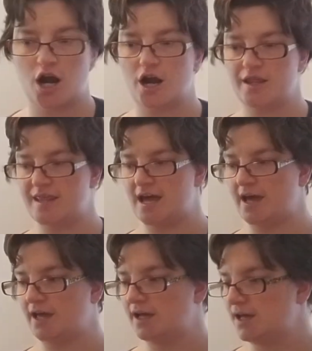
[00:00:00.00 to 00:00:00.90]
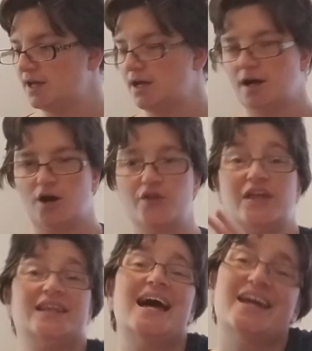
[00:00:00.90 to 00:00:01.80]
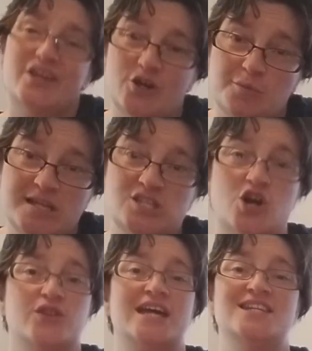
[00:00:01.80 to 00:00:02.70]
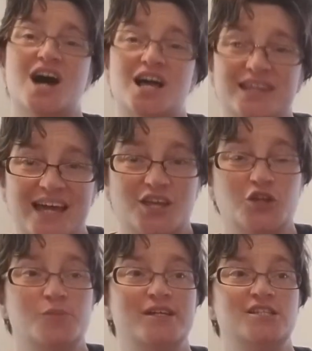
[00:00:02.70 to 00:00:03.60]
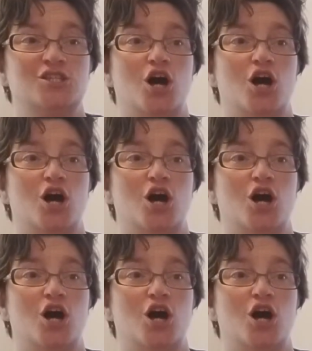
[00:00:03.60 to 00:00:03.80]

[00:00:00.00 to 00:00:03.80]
Are they like humans? Are they not like humans?